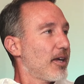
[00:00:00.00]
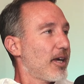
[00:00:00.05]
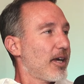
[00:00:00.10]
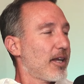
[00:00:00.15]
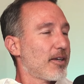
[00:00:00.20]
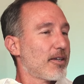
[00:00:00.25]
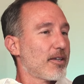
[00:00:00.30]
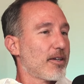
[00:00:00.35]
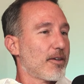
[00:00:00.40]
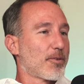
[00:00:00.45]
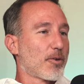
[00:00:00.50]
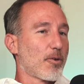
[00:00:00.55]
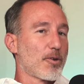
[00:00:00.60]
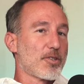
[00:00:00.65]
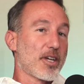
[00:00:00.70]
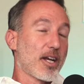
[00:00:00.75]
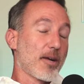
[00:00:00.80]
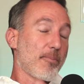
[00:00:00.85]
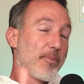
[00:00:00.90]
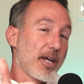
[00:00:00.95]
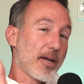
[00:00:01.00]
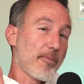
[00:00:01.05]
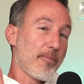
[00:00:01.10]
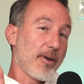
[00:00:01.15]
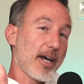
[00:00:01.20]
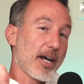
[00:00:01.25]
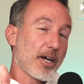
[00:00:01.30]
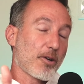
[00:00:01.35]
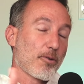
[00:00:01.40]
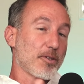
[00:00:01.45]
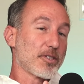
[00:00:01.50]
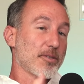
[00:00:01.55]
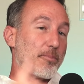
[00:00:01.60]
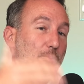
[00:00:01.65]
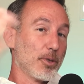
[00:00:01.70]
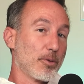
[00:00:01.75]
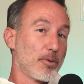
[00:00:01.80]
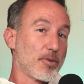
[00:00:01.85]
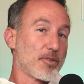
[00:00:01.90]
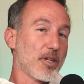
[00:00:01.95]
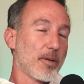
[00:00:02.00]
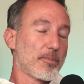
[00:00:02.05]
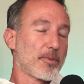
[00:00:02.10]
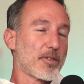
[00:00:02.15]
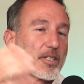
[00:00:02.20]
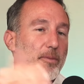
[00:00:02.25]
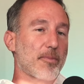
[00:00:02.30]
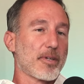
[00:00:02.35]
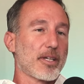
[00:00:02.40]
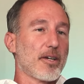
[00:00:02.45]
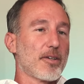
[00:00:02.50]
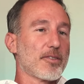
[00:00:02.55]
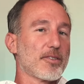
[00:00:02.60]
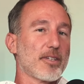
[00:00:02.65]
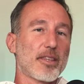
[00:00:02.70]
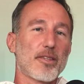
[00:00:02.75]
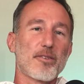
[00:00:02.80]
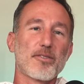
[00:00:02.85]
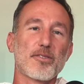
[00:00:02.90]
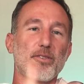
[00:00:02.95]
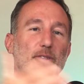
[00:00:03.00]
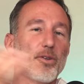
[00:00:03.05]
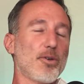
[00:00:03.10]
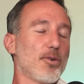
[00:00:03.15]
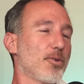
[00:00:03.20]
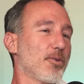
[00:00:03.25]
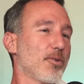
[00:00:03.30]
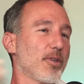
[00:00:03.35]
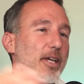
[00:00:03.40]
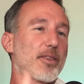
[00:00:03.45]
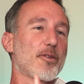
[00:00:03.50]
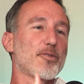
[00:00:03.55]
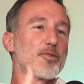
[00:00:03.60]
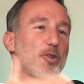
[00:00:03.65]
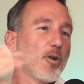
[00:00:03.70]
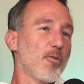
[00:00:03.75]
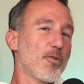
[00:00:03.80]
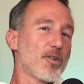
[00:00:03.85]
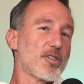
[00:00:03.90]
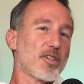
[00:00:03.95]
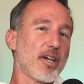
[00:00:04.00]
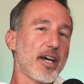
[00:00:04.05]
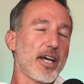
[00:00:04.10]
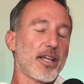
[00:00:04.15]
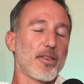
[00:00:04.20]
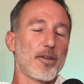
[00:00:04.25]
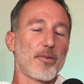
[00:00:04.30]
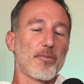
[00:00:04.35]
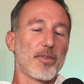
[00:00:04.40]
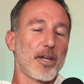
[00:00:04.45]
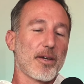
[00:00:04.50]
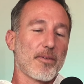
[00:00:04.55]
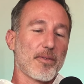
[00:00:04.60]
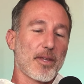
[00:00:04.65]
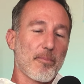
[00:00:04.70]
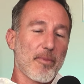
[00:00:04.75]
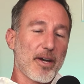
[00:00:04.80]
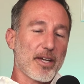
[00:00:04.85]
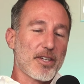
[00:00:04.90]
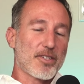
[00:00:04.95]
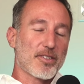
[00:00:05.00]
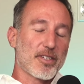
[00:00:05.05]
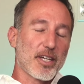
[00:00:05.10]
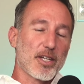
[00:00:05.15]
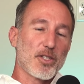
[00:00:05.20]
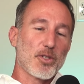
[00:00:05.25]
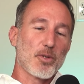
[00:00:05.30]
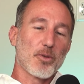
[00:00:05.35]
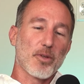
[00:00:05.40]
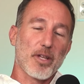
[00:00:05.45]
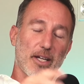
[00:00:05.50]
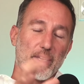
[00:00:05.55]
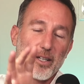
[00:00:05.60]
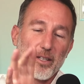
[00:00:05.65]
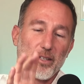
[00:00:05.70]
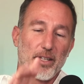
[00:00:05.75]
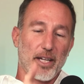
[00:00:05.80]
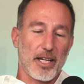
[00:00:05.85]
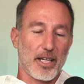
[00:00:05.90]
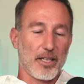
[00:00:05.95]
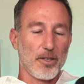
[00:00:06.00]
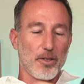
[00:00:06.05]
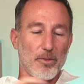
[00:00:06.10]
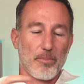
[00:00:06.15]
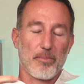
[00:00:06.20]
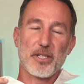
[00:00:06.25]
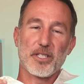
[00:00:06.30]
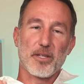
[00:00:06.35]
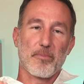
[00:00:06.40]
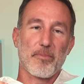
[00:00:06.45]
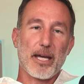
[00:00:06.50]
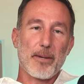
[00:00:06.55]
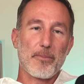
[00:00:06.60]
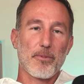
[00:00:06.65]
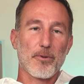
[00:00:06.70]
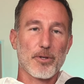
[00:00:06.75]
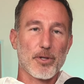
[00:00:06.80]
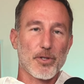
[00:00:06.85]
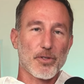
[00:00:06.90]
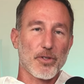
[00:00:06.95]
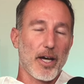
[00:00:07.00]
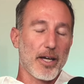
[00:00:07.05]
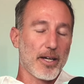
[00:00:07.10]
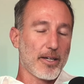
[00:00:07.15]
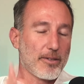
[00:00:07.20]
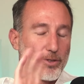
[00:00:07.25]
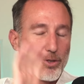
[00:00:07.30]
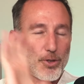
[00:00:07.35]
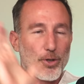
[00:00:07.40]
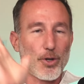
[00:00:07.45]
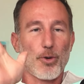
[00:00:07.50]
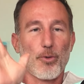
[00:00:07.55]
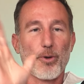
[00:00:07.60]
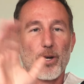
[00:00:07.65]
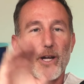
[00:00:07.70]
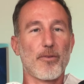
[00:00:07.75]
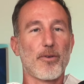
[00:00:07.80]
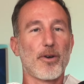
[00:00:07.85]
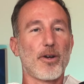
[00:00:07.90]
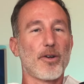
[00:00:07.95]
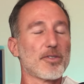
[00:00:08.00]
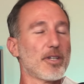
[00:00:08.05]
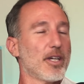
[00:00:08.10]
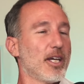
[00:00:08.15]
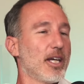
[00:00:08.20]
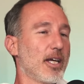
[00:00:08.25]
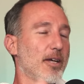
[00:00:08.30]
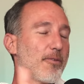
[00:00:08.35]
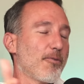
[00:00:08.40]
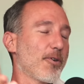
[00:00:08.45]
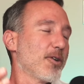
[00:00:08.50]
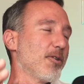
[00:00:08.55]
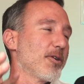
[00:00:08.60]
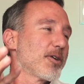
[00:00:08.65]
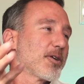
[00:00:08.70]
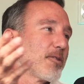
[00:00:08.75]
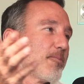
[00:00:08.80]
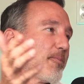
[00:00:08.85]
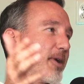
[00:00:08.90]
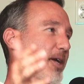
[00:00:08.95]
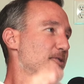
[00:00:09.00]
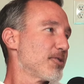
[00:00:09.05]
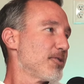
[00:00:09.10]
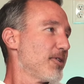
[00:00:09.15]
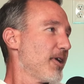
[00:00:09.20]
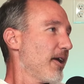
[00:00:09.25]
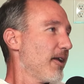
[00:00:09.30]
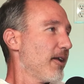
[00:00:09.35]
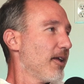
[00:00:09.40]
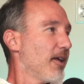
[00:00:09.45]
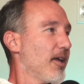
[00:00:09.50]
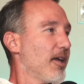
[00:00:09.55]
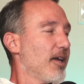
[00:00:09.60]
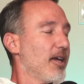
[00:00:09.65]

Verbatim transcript: And of course, you got to pay it back or else it balloons up to something else. Like there's no, like there's oversight. they they, they might send you like a, like a little piece of paper. You sign it, sure, whatever else. For you know, you're in major debt.